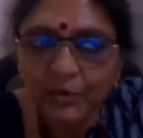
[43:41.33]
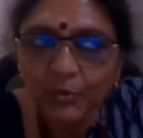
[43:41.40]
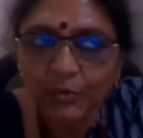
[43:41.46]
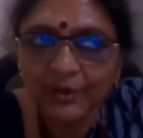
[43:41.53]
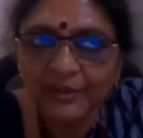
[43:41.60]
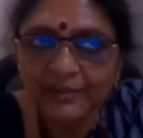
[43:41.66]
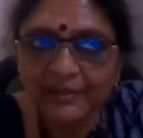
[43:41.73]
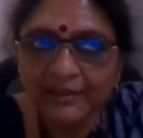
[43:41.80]

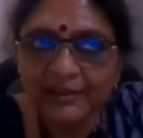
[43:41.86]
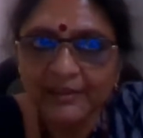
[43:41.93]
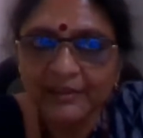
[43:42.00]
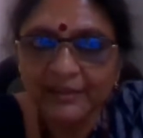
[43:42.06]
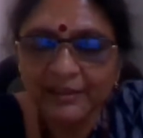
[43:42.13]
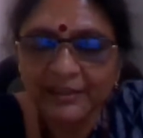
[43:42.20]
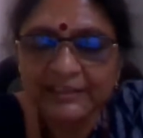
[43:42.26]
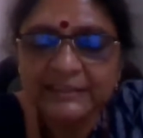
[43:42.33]
with
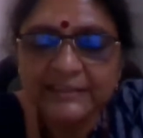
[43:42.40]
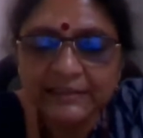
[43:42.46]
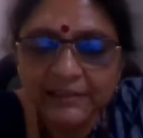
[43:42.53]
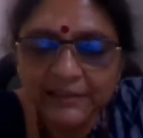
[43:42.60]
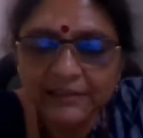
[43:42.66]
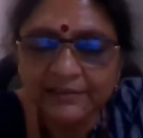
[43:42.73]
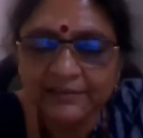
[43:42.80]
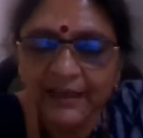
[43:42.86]
the
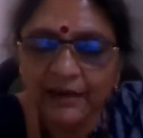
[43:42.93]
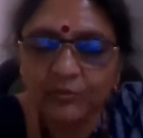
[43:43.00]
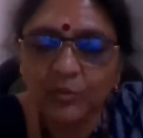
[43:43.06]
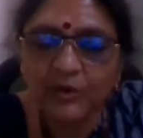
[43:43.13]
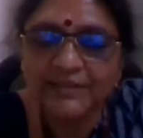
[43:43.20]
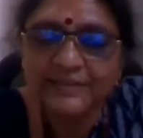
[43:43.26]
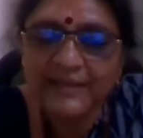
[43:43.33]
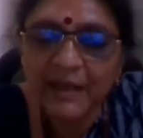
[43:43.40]
concern that
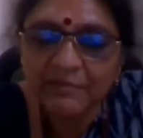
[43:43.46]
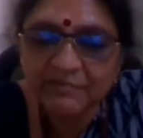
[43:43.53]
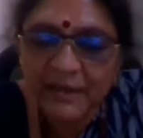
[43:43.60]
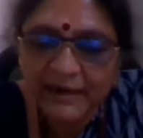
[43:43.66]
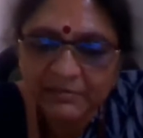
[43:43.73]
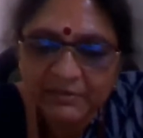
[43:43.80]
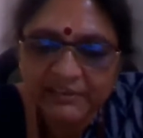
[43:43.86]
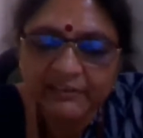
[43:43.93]
WhatsApp
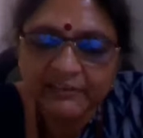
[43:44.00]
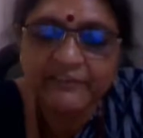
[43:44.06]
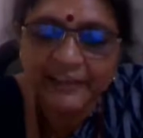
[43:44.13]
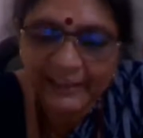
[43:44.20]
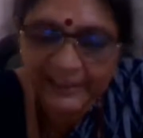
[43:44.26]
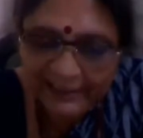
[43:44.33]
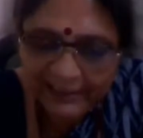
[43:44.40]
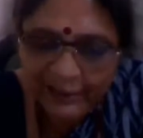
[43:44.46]
might be
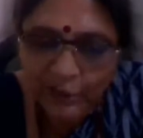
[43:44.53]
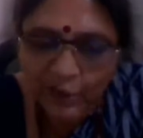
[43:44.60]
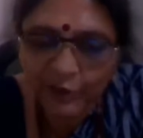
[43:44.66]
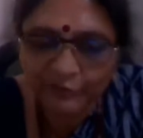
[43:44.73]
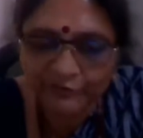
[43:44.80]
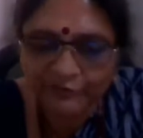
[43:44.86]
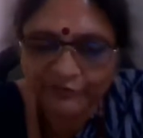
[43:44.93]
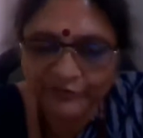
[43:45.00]
revealing a lot
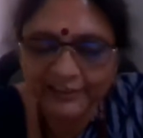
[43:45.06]
of